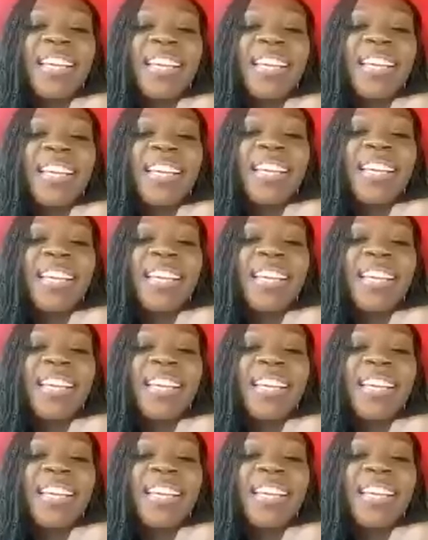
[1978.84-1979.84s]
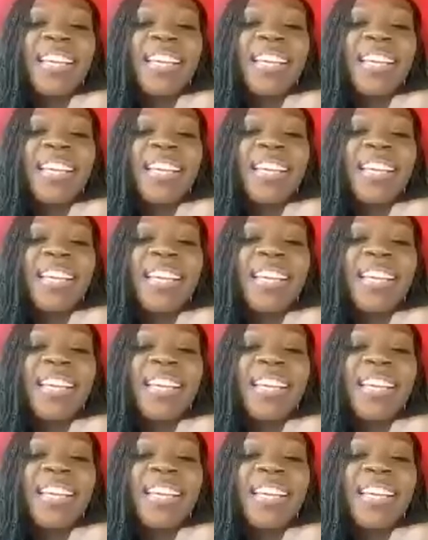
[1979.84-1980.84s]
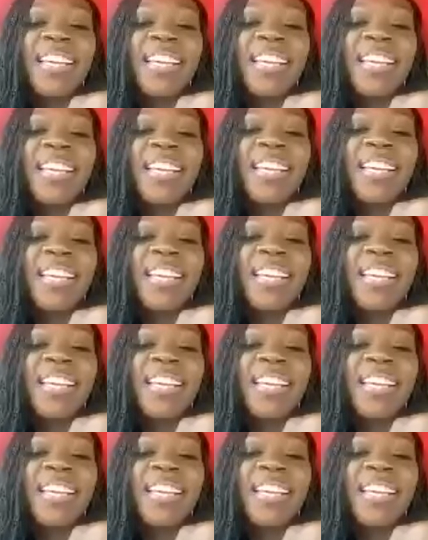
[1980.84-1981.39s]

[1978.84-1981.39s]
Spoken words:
This person isn't speaking.